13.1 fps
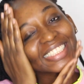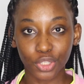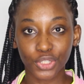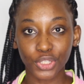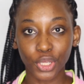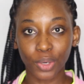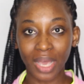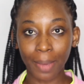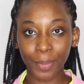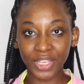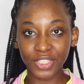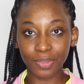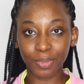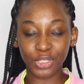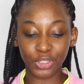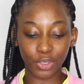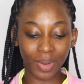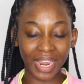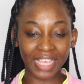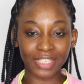So I'm going to
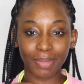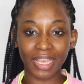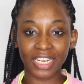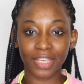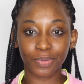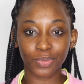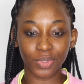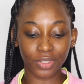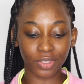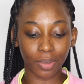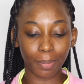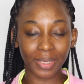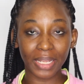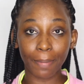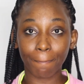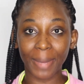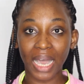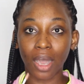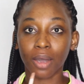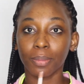moisturize my lips with some lip
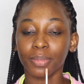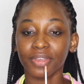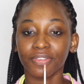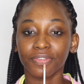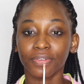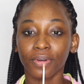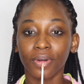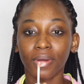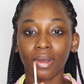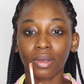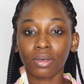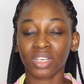balm before.